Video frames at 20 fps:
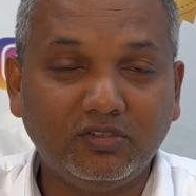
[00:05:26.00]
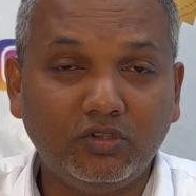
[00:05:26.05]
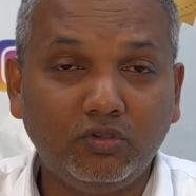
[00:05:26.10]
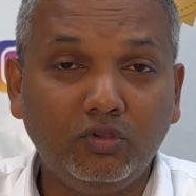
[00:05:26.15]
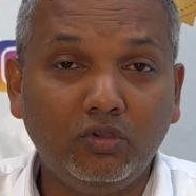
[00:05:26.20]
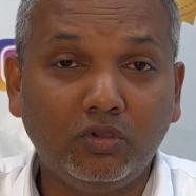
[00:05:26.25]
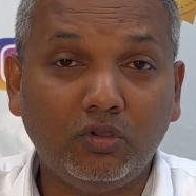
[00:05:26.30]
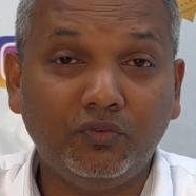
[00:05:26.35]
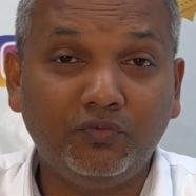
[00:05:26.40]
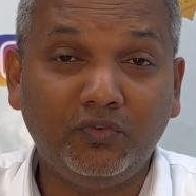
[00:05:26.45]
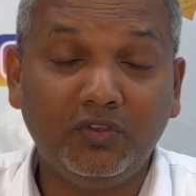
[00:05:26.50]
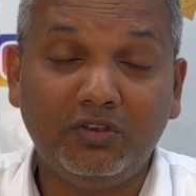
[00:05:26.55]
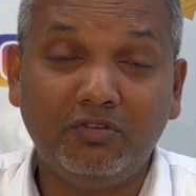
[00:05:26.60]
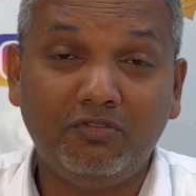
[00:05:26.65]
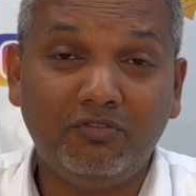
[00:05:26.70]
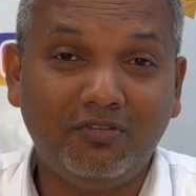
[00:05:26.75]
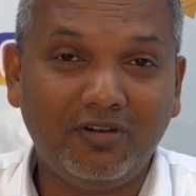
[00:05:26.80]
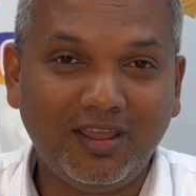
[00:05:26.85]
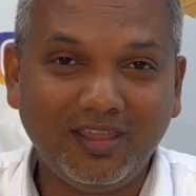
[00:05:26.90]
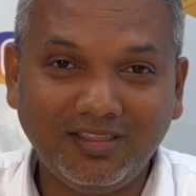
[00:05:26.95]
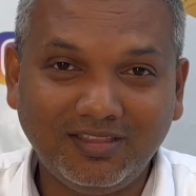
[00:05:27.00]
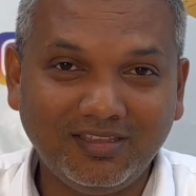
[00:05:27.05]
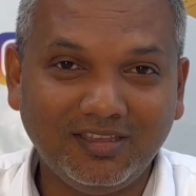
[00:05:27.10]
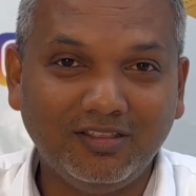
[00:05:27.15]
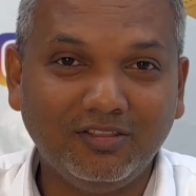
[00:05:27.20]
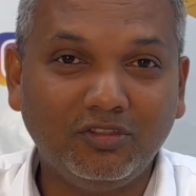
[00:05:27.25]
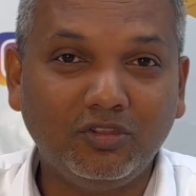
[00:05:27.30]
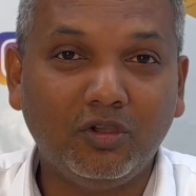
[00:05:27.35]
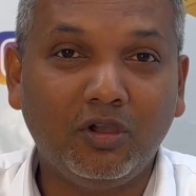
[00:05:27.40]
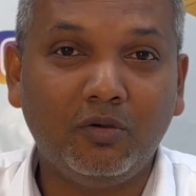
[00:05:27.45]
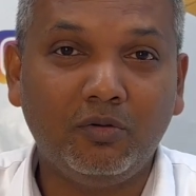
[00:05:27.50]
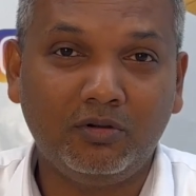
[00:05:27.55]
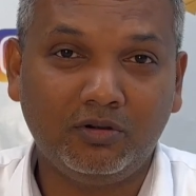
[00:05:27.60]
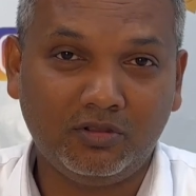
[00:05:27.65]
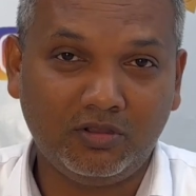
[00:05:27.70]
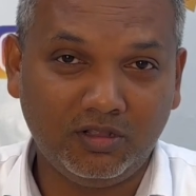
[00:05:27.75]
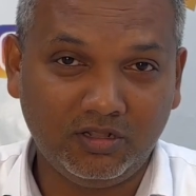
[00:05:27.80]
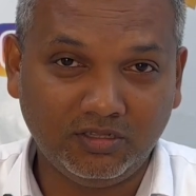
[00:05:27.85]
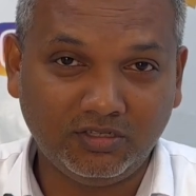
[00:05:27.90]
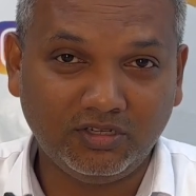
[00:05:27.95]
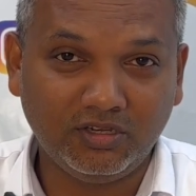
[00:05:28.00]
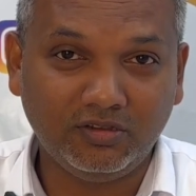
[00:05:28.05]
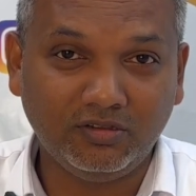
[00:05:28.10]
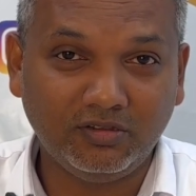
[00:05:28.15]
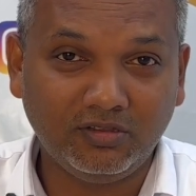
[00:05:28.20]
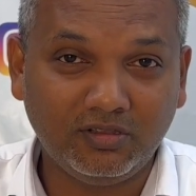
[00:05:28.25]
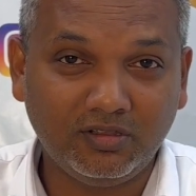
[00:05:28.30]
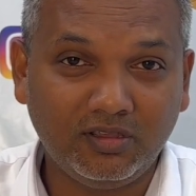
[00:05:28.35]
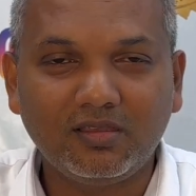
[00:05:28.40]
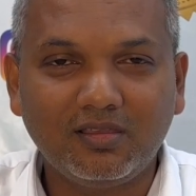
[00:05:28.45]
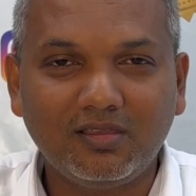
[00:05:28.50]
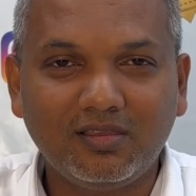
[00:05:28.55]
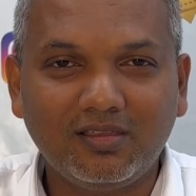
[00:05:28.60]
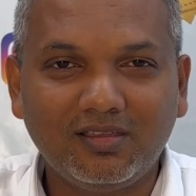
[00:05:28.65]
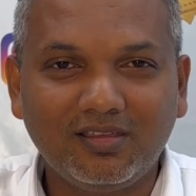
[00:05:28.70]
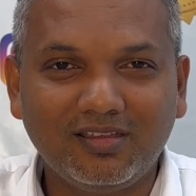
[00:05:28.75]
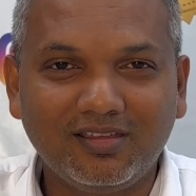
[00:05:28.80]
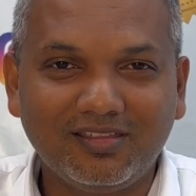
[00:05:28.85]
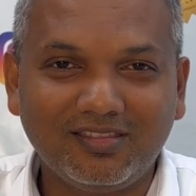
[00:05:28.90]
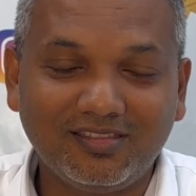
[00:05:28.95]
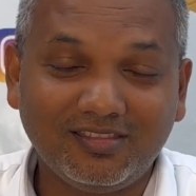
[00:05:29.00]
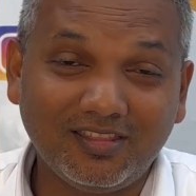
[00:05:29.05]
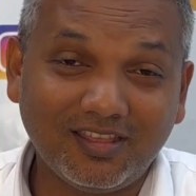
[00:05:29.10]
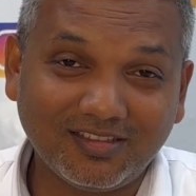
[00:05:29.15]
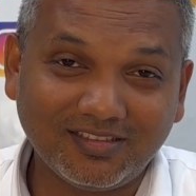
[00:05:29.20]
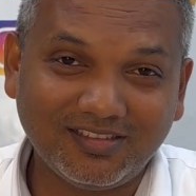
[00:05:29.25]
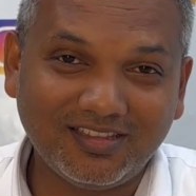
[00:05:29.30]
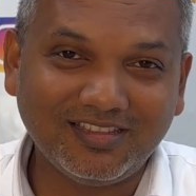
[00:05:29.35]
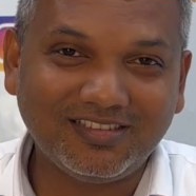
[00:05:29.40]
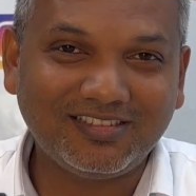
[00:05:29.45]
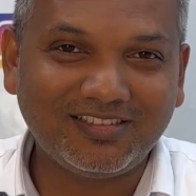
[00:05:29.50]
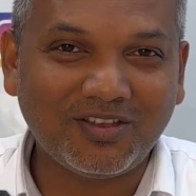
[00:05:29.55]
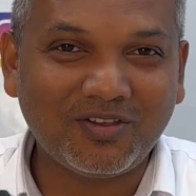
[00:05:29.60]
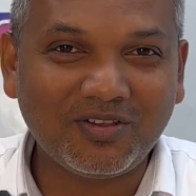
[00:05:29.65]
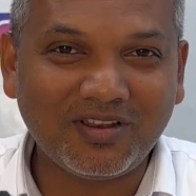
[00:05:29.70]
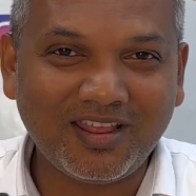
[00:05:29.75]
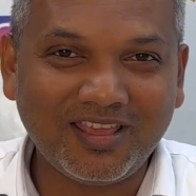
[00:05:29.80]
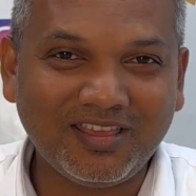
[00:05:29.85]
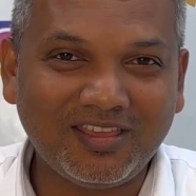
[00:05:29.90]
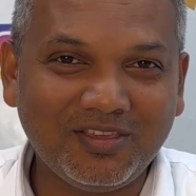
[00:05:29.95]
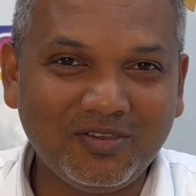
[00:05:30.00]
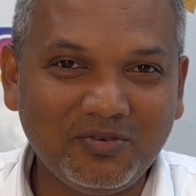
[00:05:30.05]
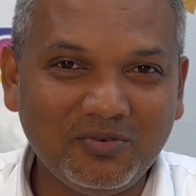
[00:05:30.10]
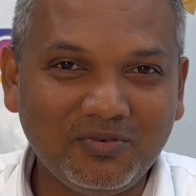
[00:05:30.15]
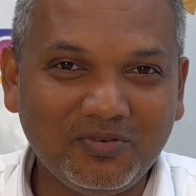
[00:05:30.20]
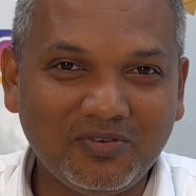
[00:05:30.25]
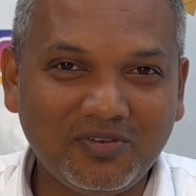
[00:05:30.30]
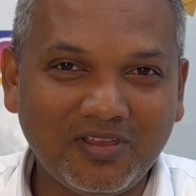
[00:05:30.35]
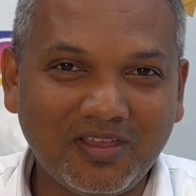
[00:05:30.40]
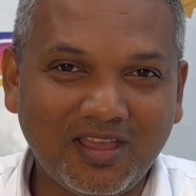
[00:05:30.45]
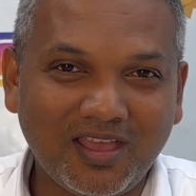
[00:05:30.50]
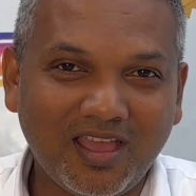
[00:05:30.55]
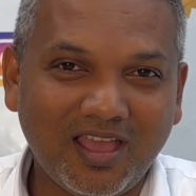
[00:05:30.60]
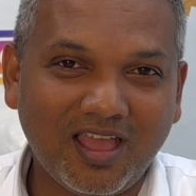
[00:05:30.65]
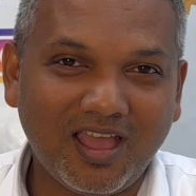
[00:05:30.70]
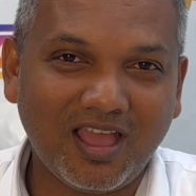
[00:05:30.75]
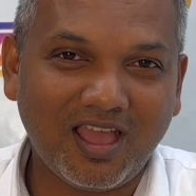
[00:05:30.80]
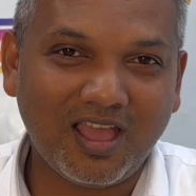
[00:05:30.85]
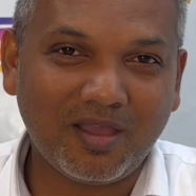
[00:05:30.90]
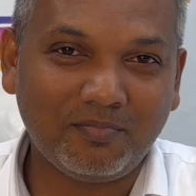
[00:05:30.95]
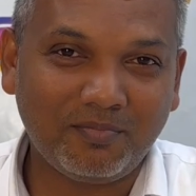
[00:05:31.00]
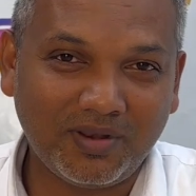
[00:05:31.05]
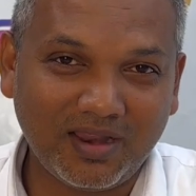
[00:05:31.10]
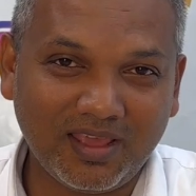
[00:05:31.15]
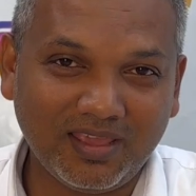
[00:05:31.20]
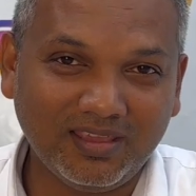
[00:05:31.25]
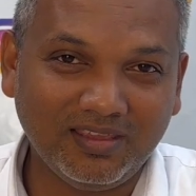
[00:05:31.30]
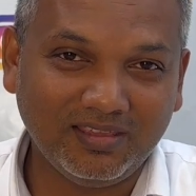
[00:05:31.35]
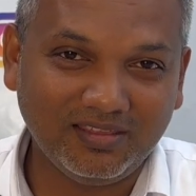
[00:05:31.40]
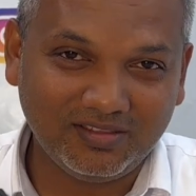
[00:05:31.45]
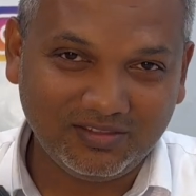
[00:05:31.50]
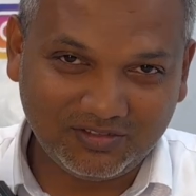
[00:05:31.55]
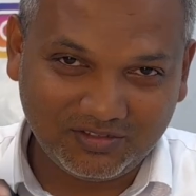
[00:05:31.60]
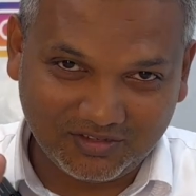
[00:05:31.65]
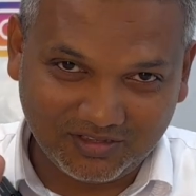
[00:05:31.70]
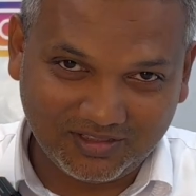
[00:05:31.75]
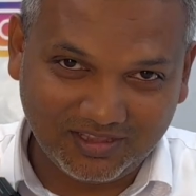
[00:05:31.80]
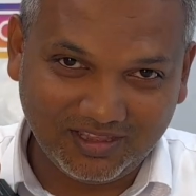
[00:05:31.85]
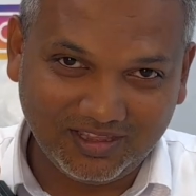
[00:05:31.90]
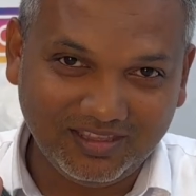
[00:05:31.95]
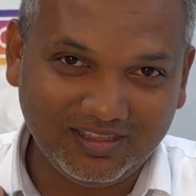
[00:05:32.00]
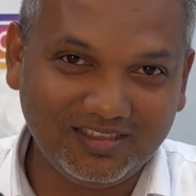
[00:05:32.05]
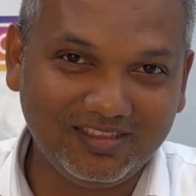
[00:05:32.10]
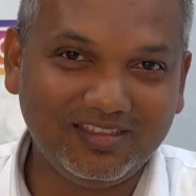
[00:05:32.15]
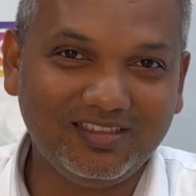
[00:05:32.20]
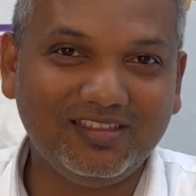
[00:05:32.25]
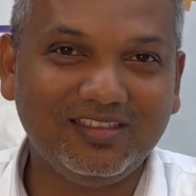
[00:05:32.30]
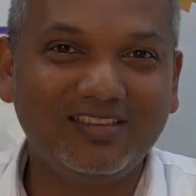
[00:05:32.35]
so you could fit right into our culture. Does this sound like you? Apply today.